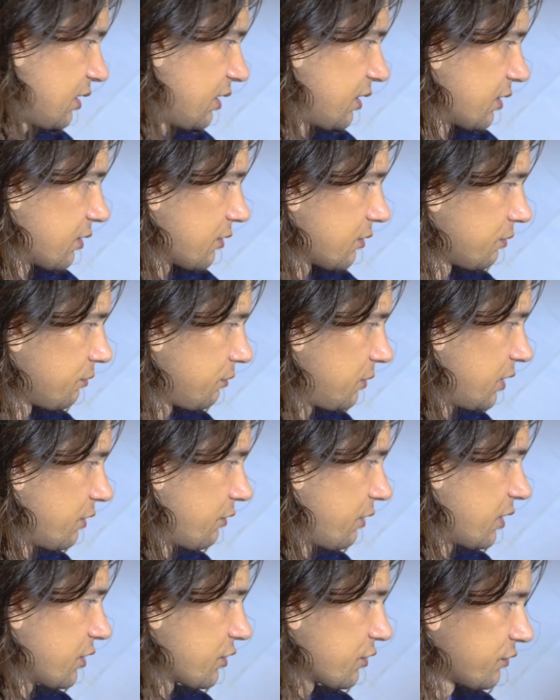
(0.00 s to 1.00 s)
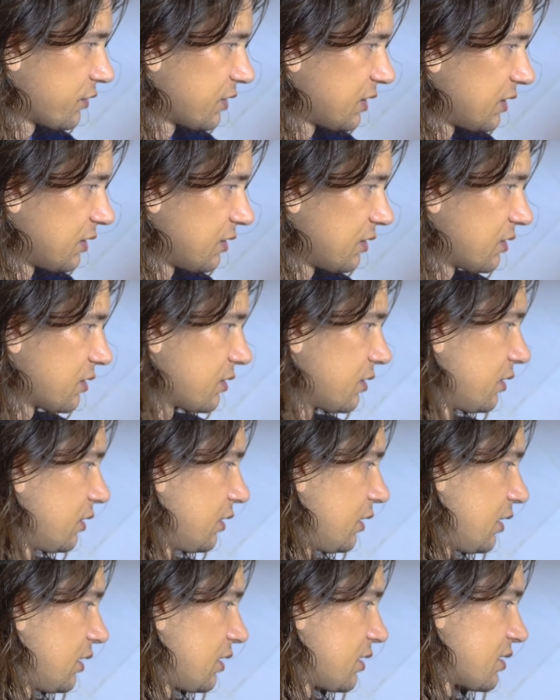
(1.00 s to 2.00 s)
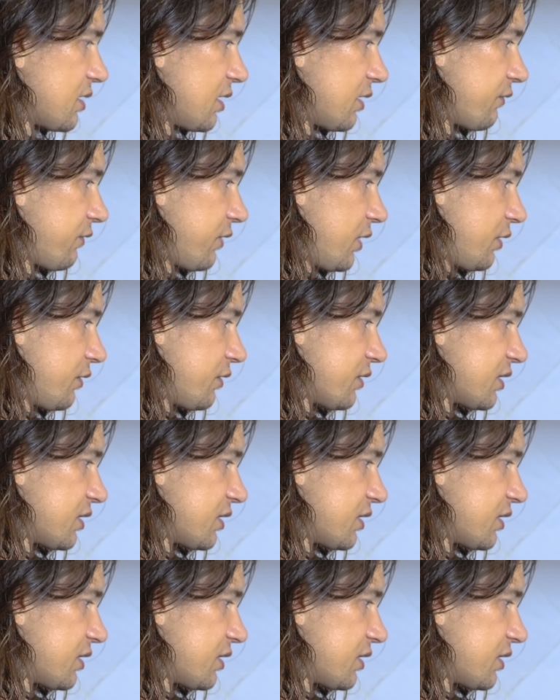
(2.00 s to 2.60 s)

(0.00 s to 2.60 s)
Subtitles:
like big range of seeds, sunflower